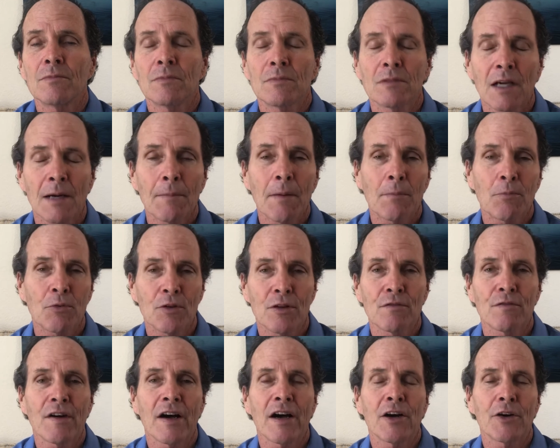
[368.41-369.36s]
come up with a
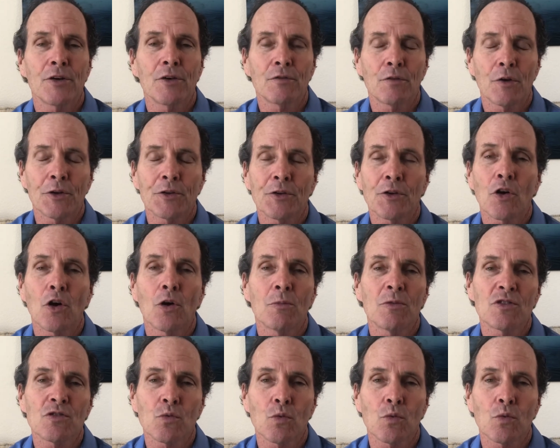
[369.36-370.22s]
value of what your home is